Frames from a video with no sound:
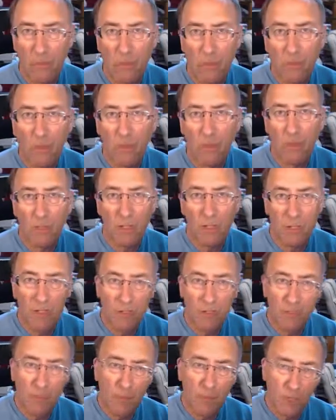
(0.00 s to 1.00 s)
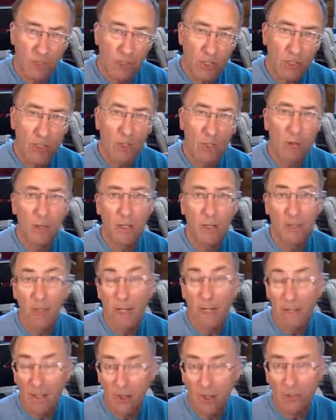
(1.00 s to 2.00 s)
who listen to my show and
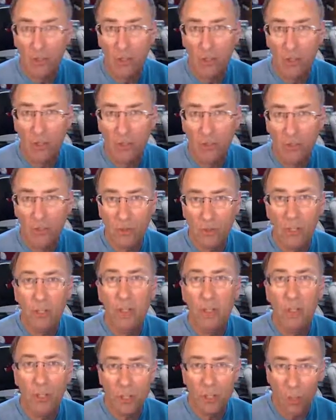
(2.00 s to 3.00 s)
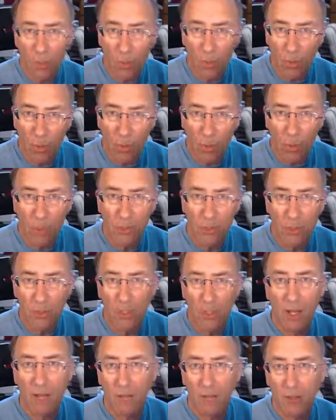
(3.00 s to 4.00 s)
many other shows, you also
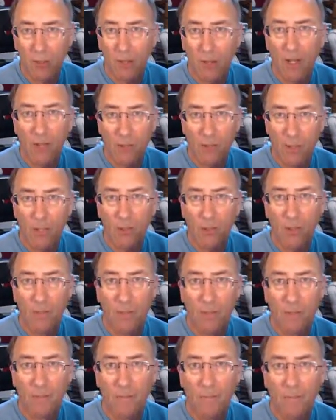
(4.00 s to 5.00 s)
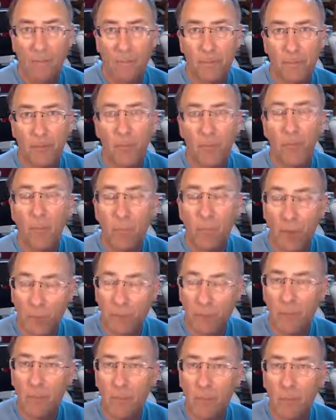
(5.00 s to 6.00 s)
get the greater picture. The
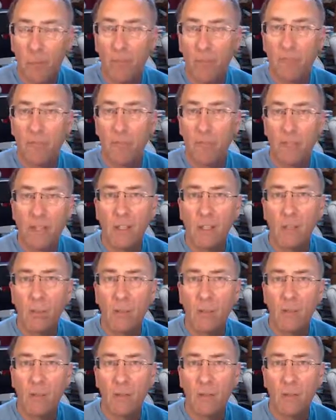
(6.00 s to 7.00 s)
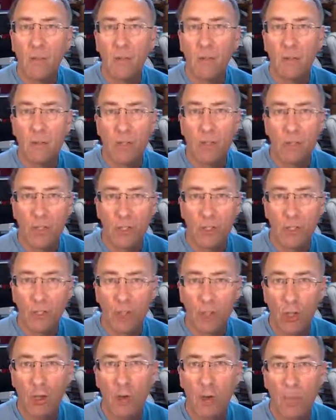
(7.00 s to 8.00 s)
problem that we are faced with is that
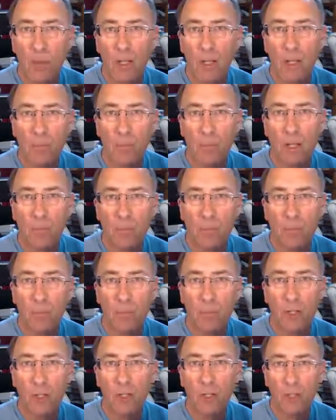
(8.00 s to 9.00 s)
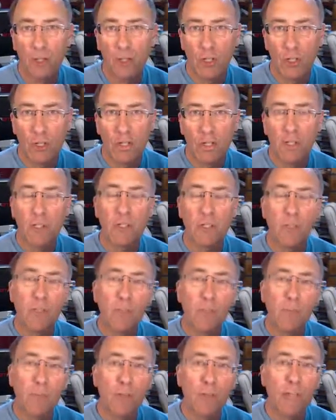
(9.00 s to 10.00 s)
so many people just listen to
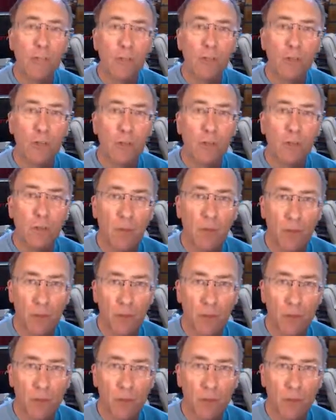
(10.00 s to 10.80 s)
mainstream news